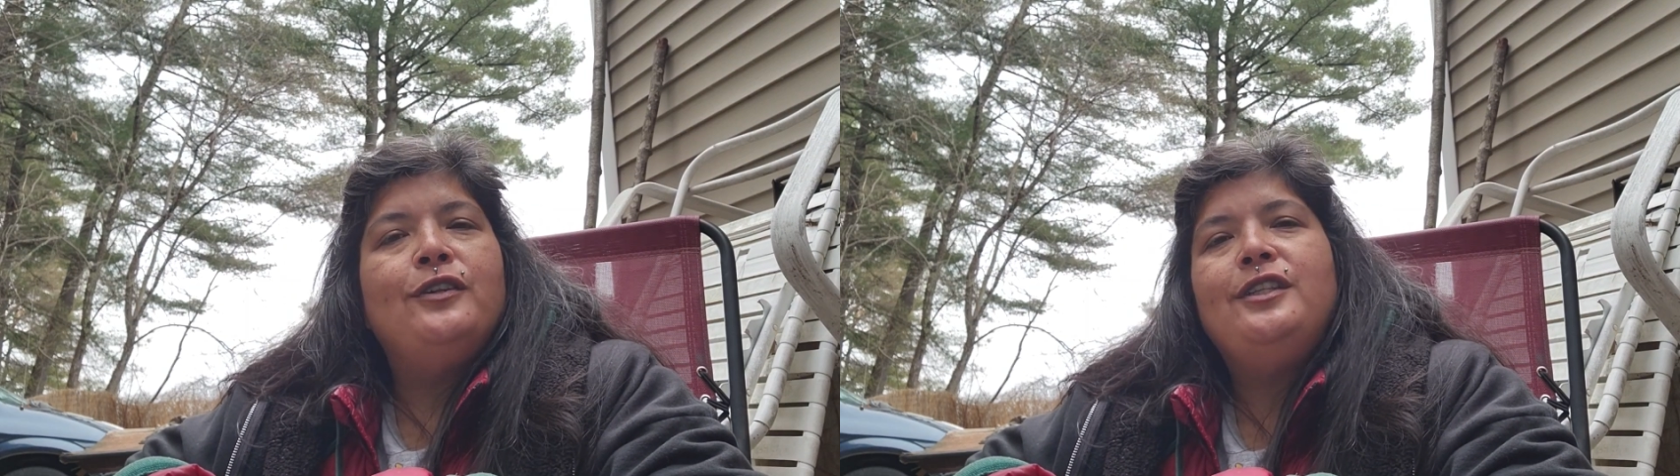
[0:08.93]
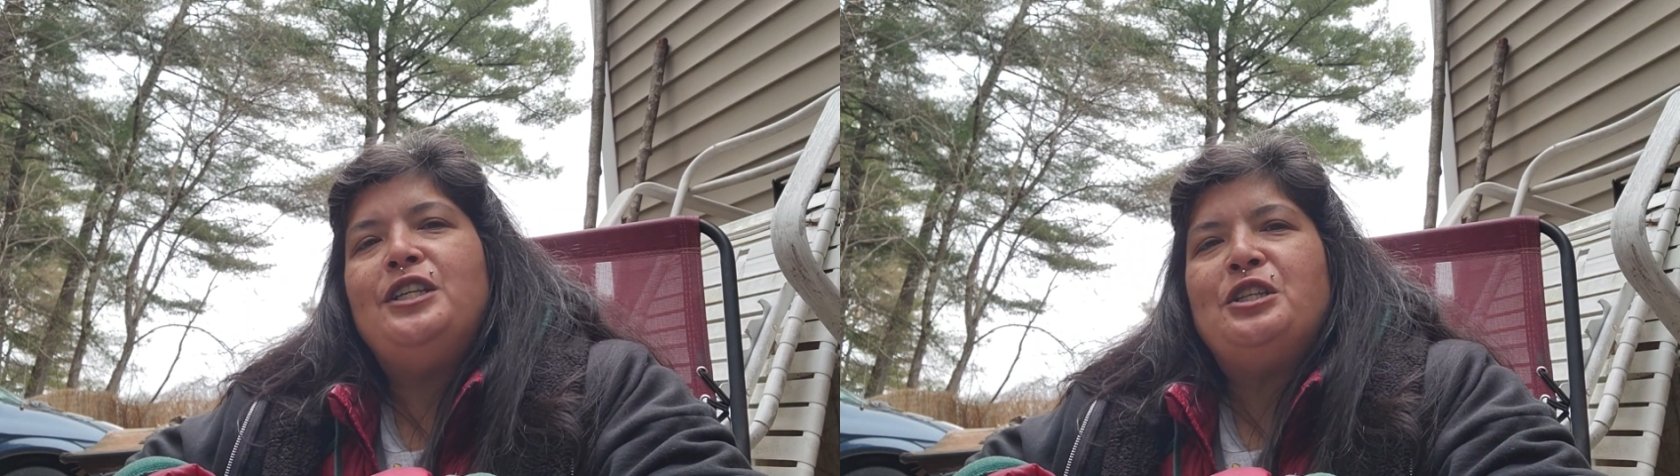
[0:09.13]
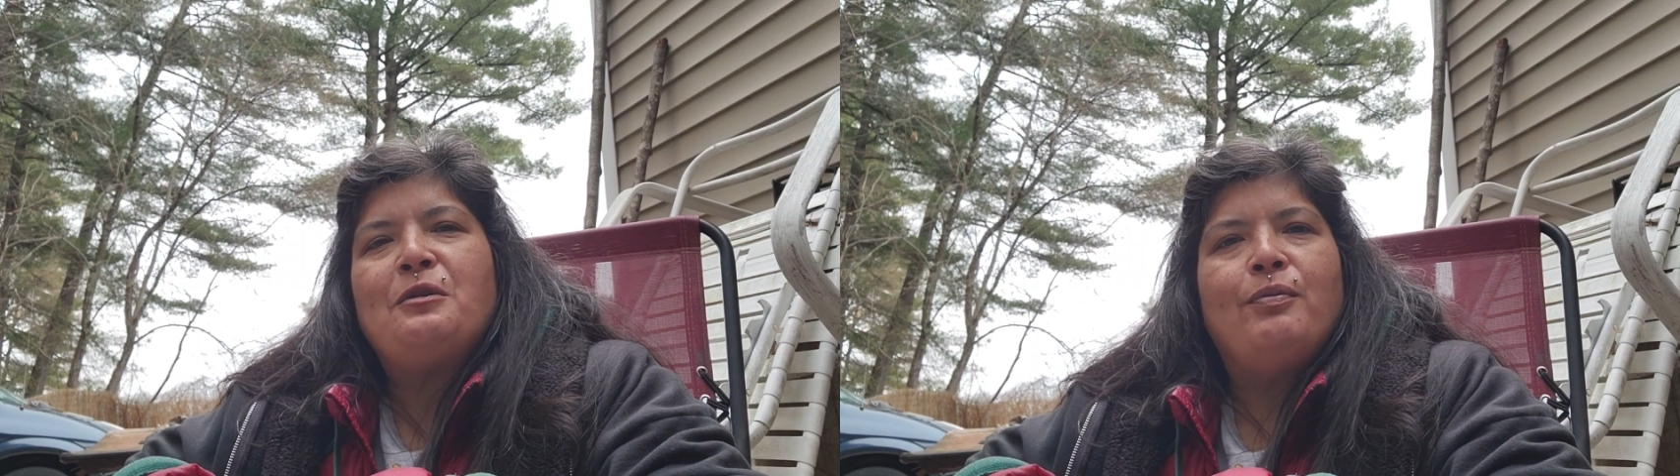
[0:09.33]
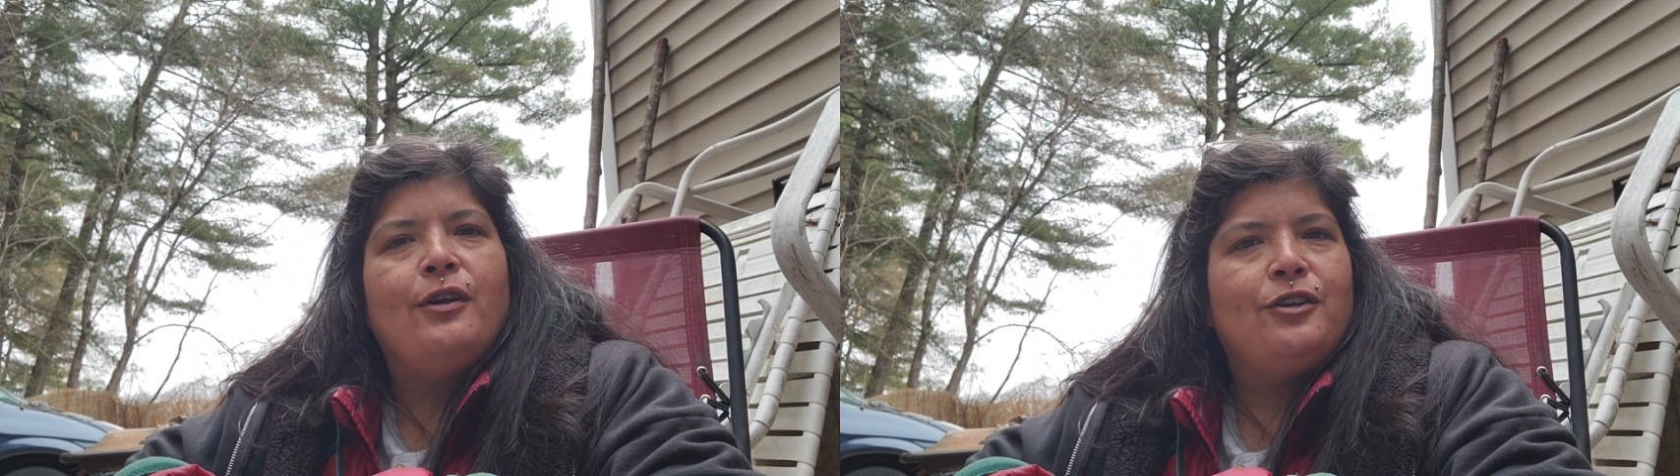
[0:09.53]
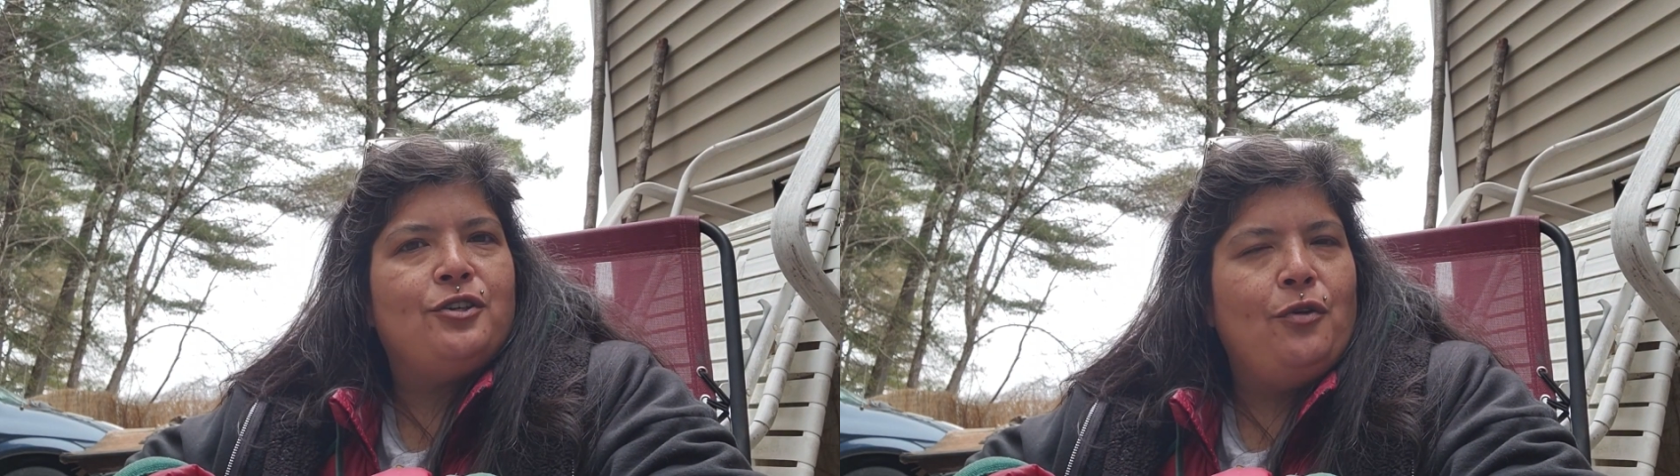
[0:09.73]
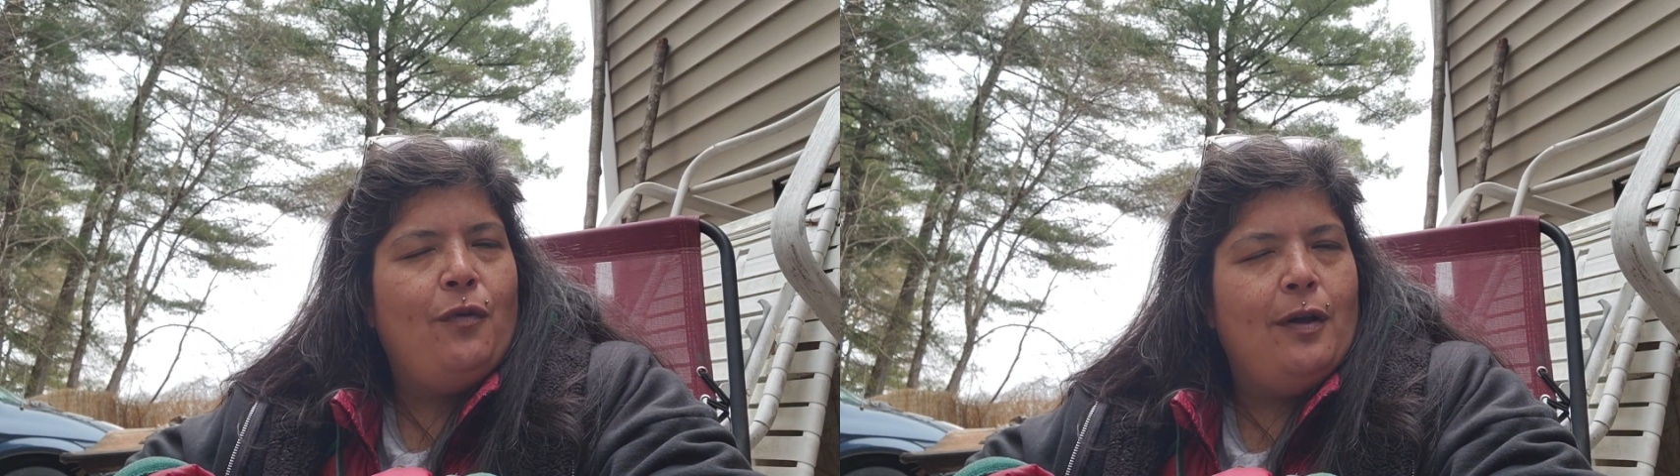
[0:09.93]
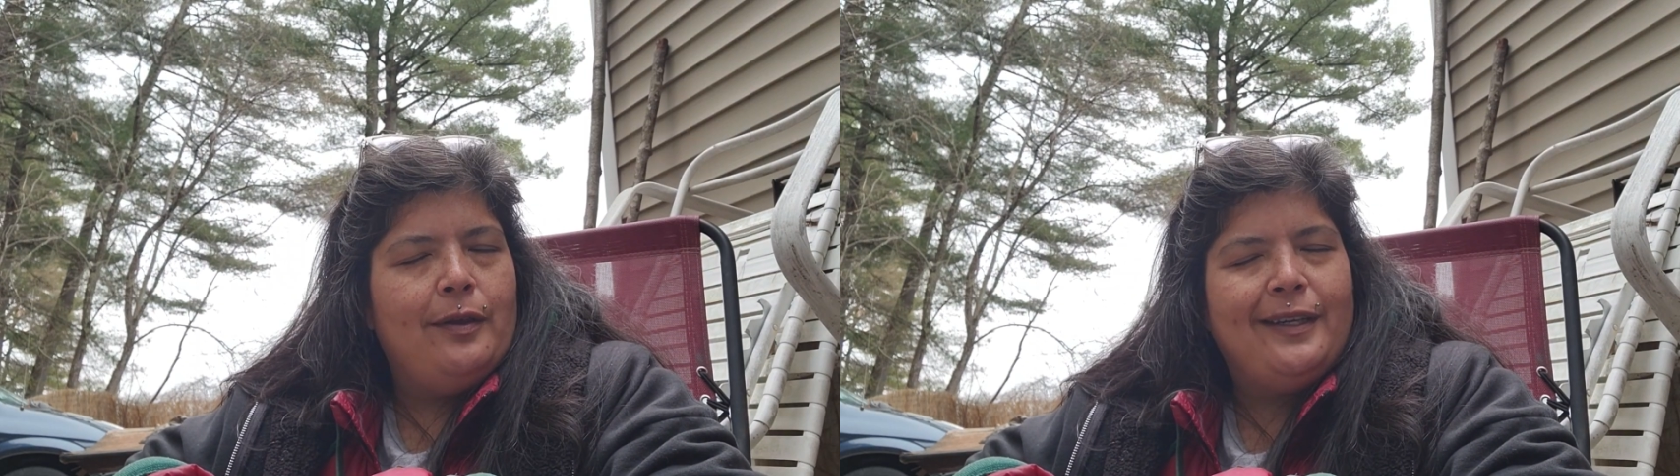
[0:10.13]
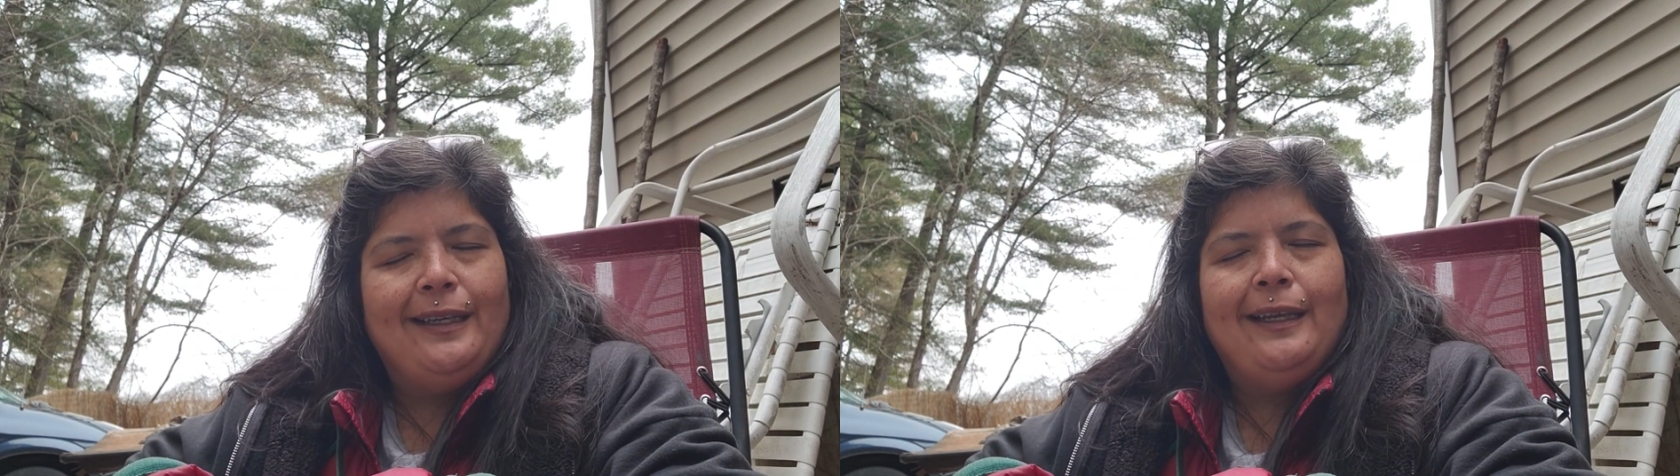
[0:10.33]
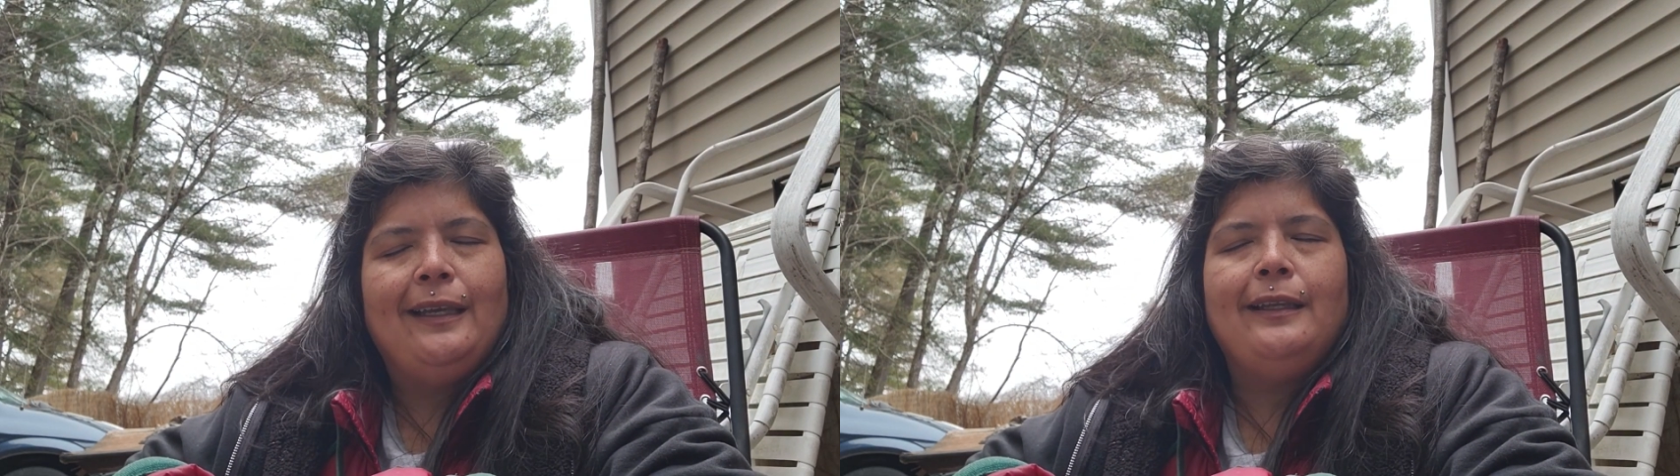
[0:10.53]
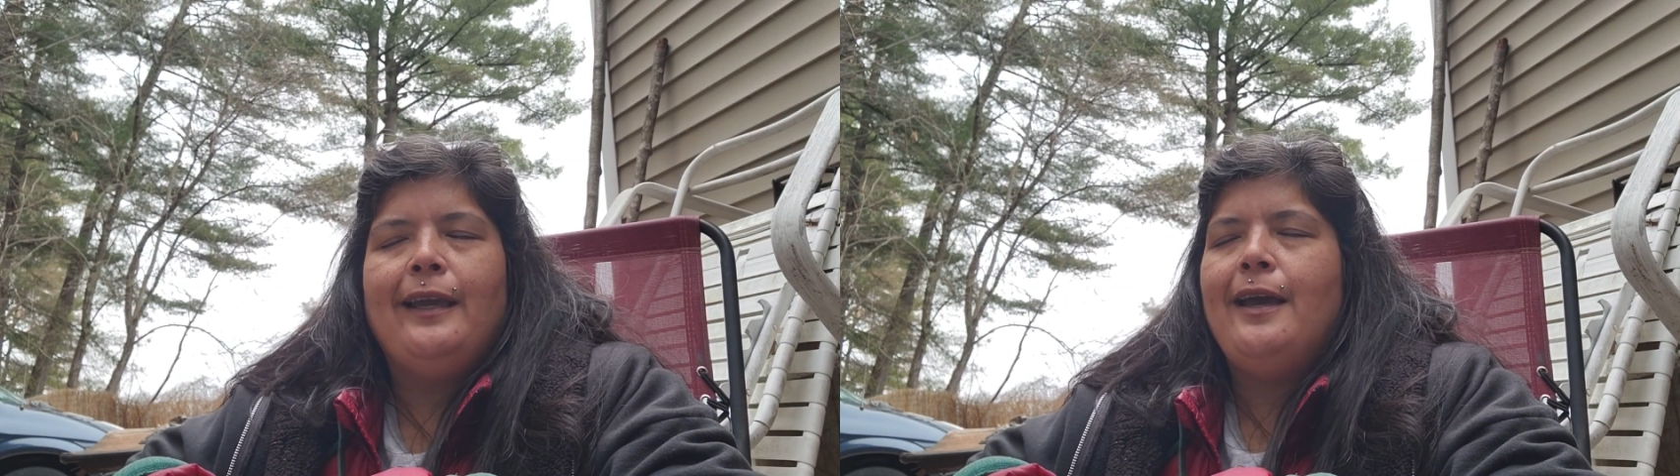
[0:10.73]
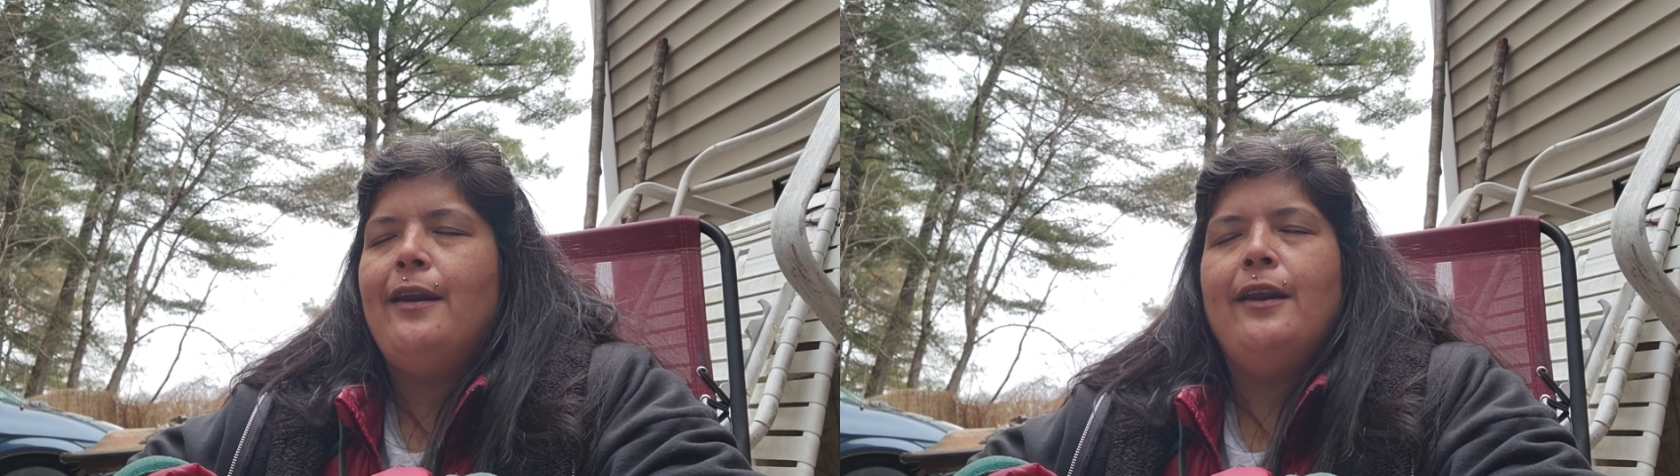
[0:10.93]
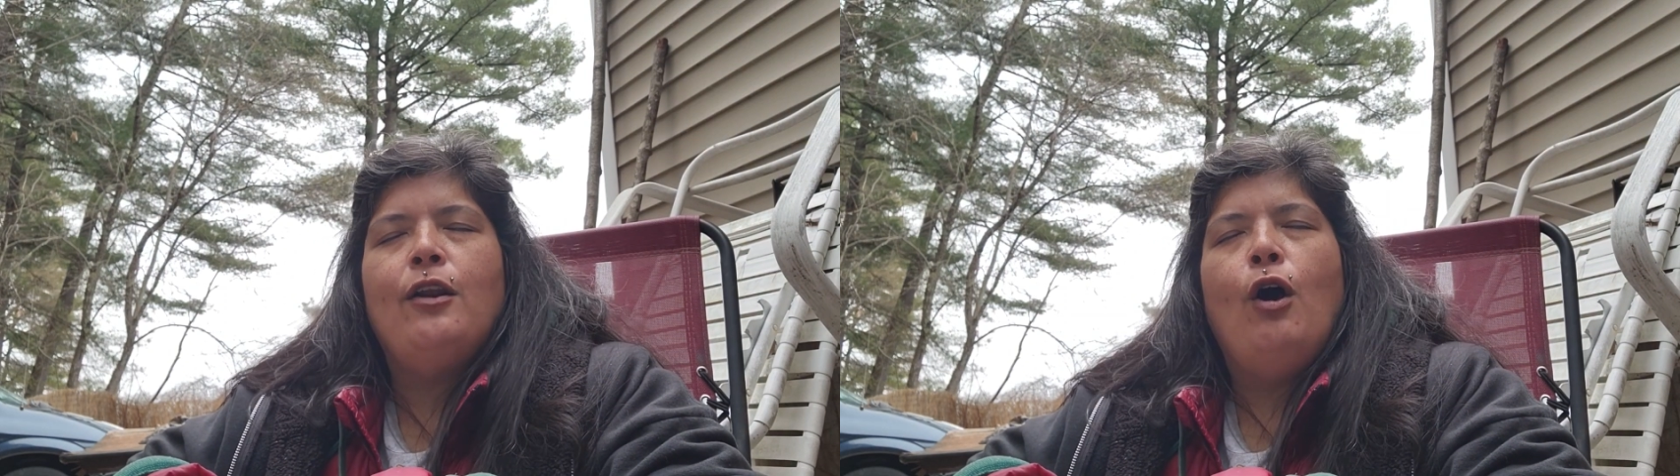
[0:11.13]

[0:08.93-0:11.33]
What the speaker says: D-tier production quality, lightly edited,